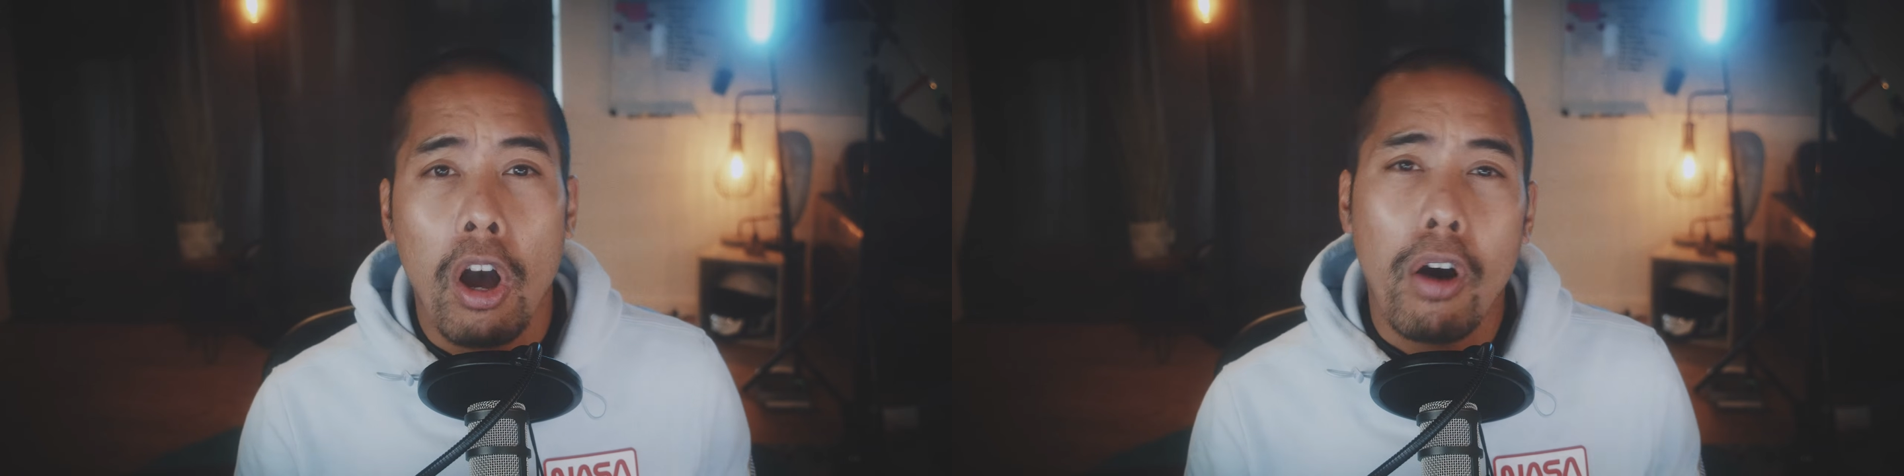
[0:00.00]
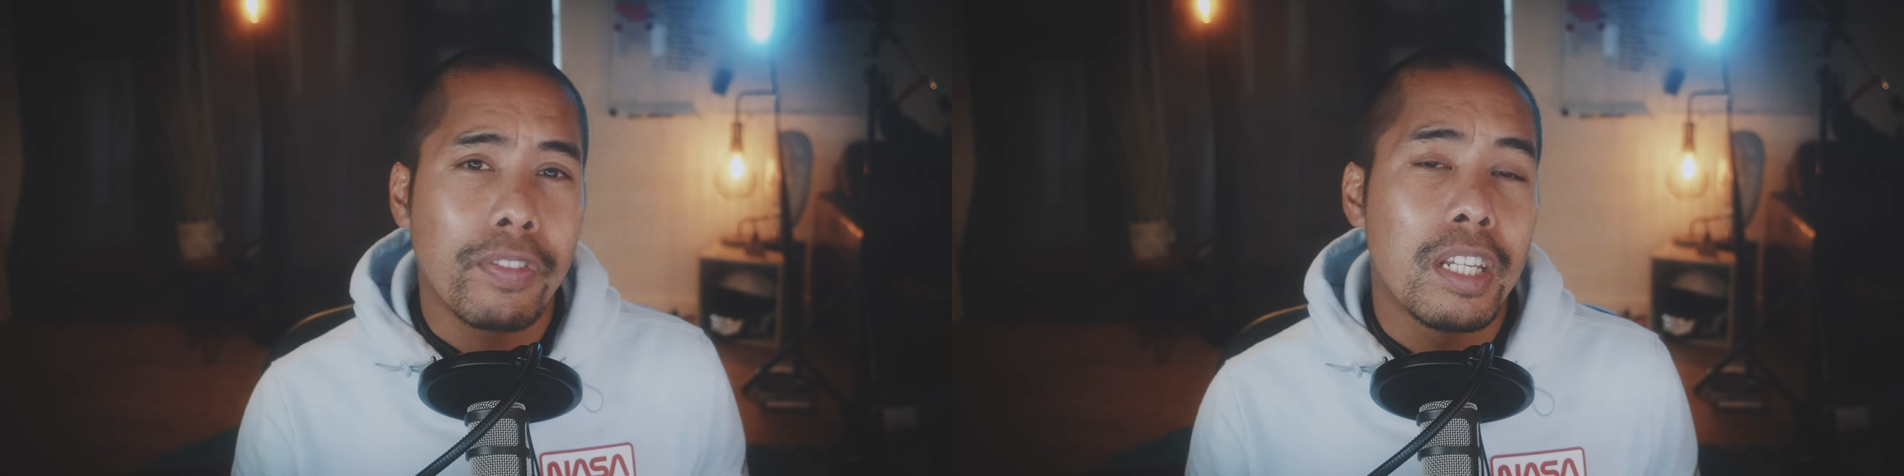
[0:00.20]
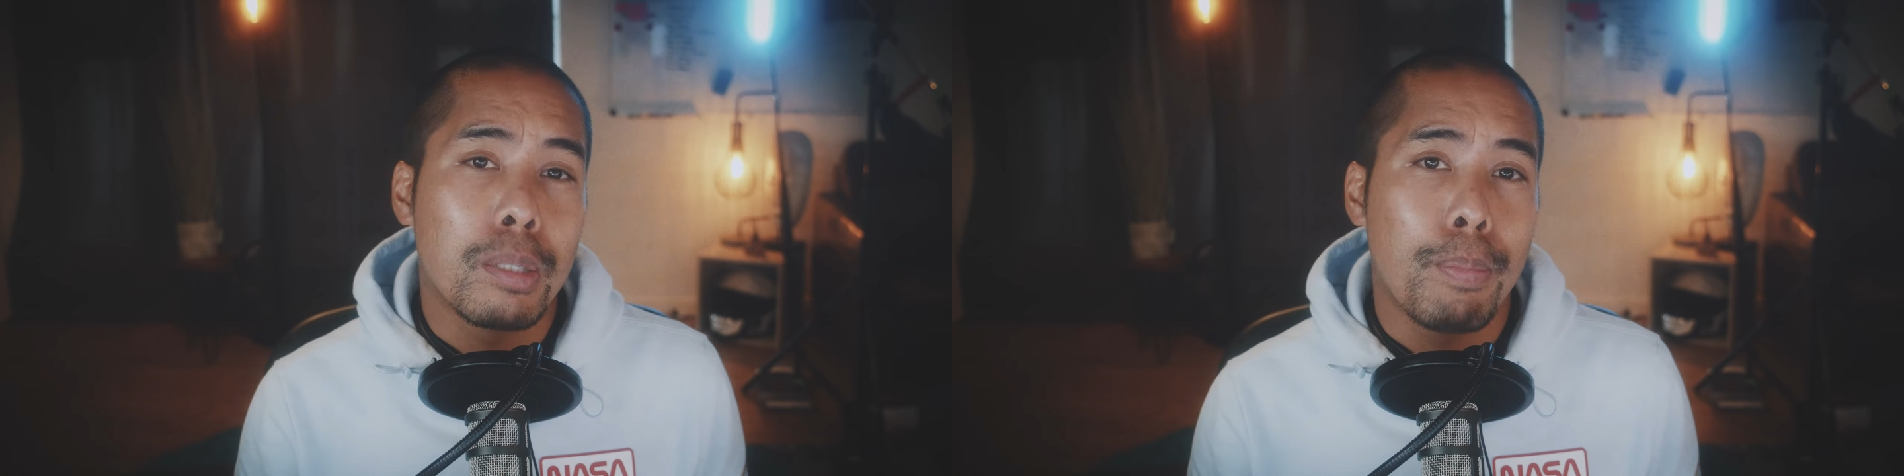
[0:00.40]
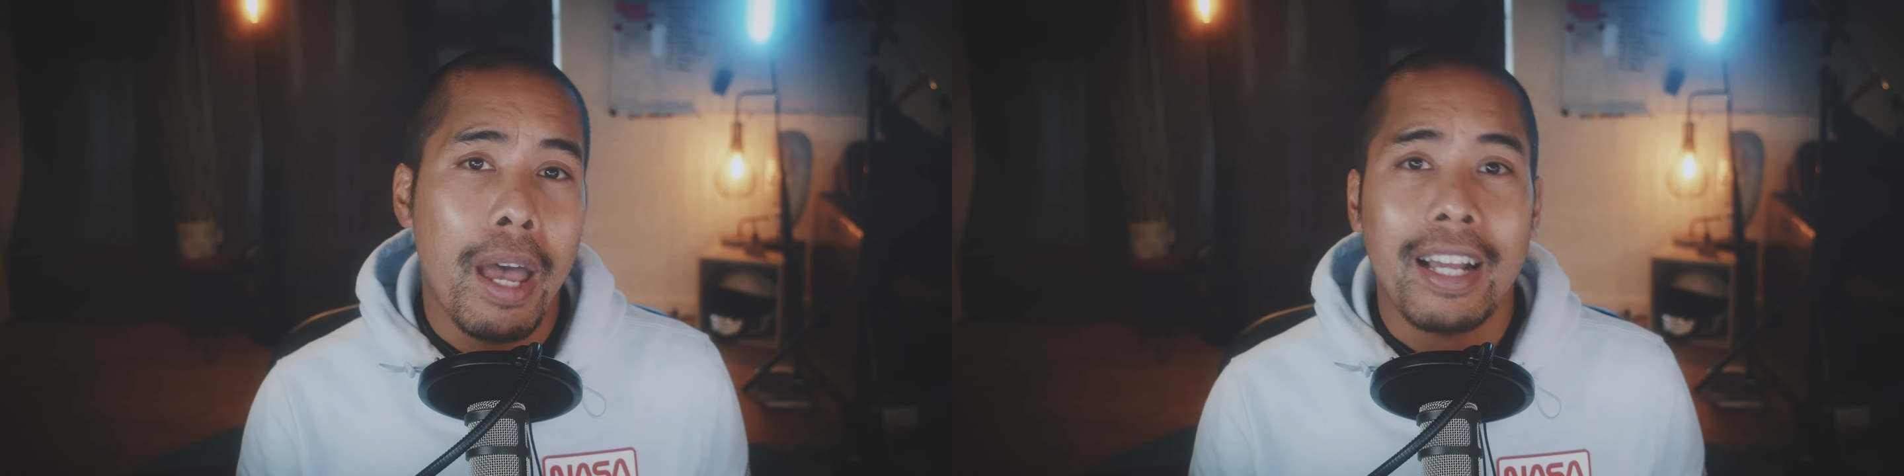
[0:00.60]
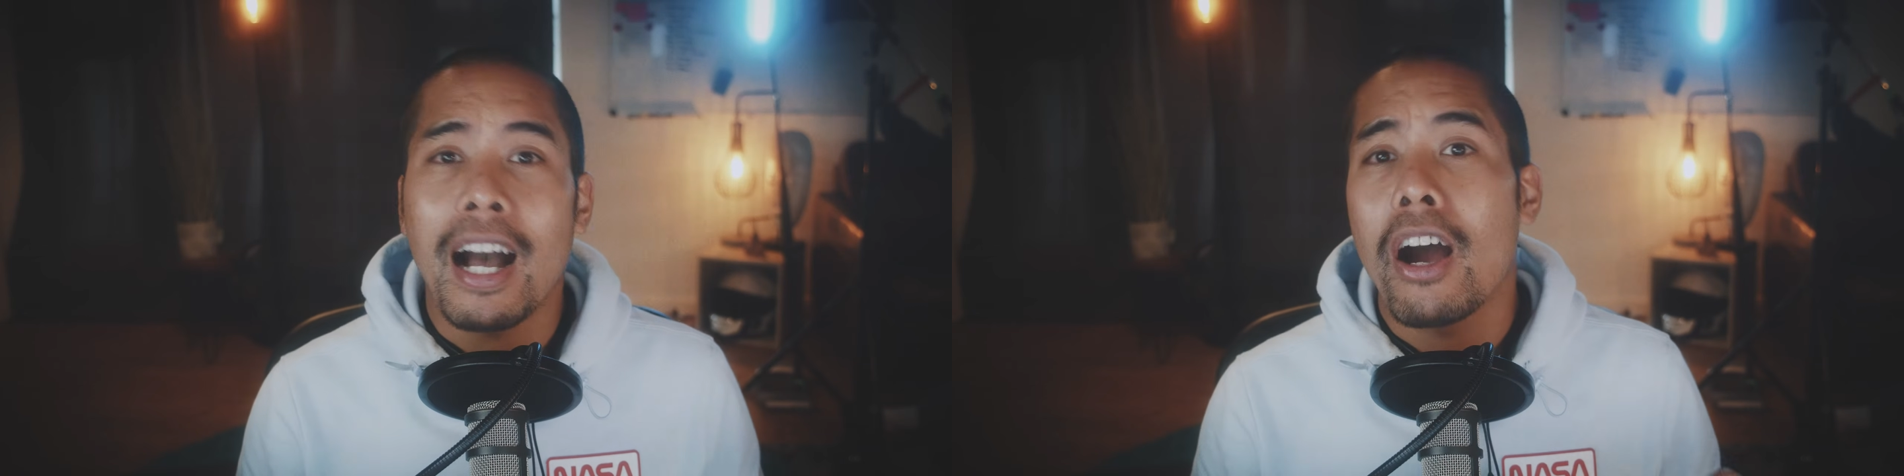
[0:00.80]
of this
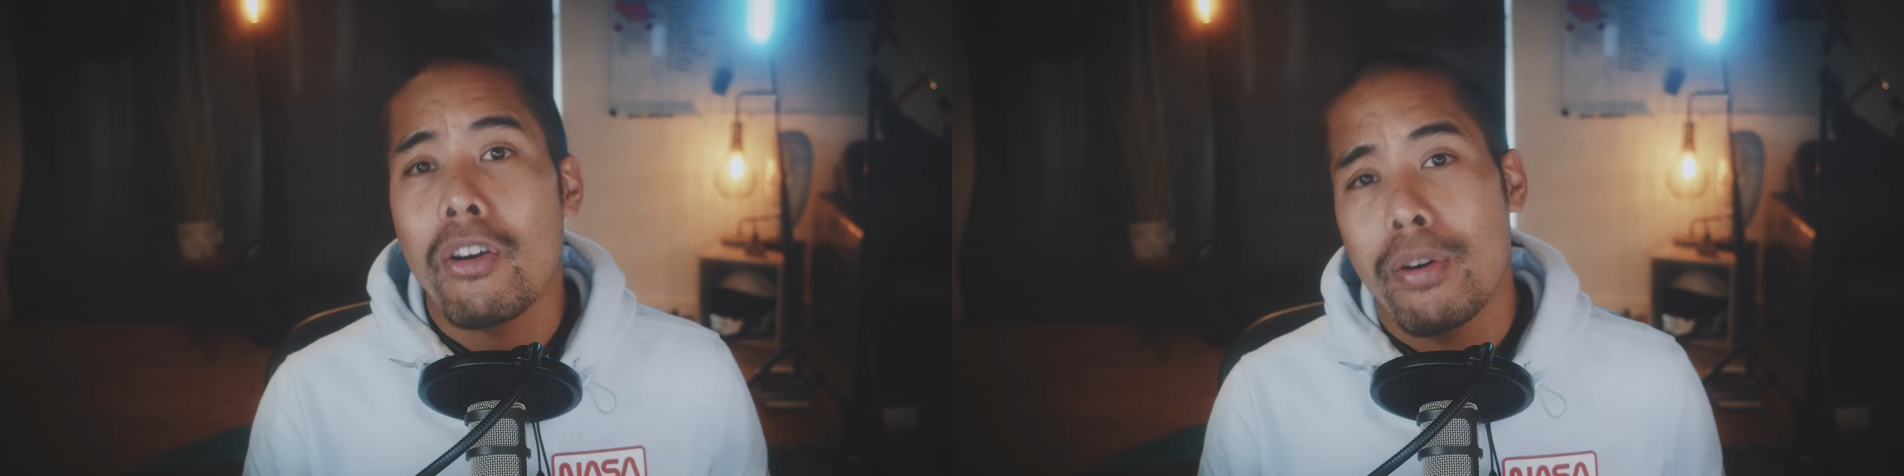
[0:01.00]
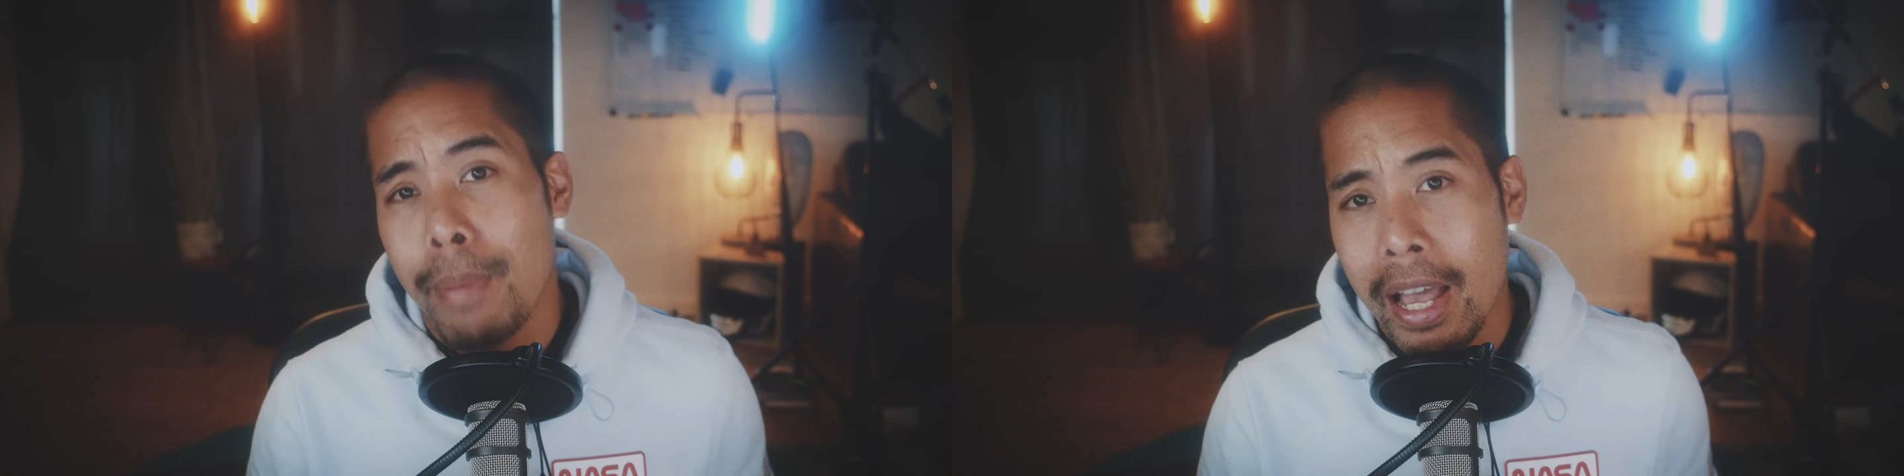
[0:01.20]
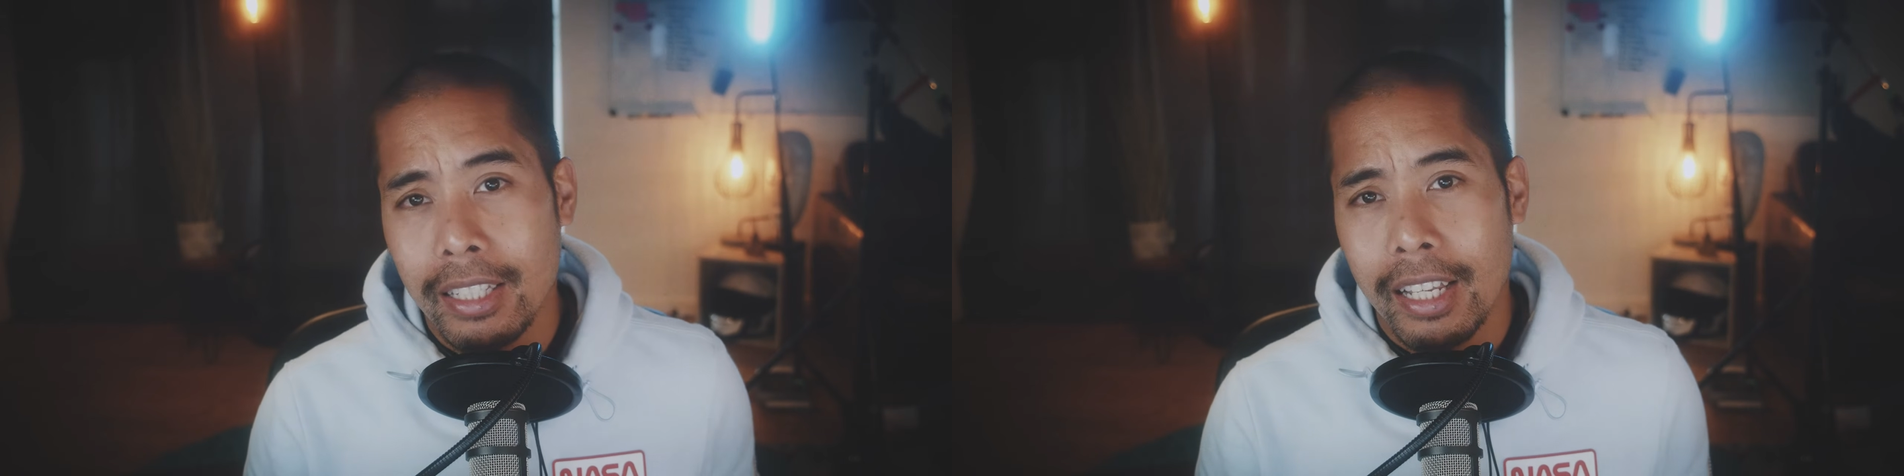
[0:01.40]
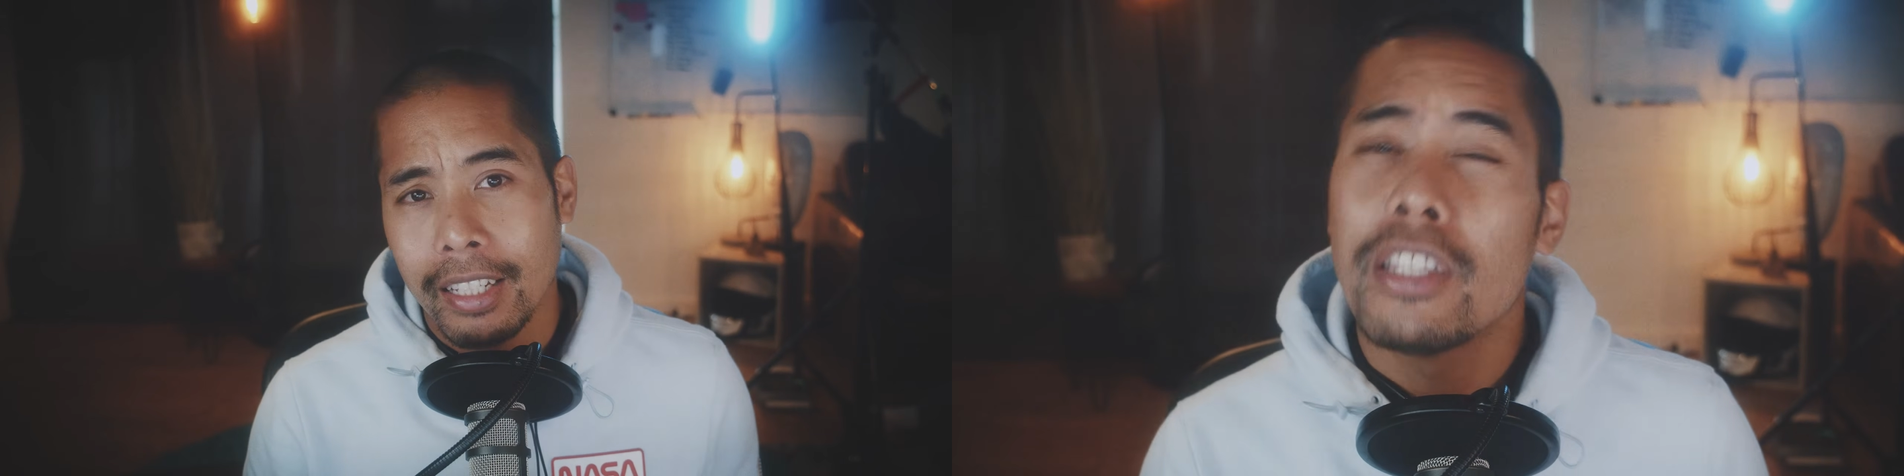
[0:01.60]
bag are amazing.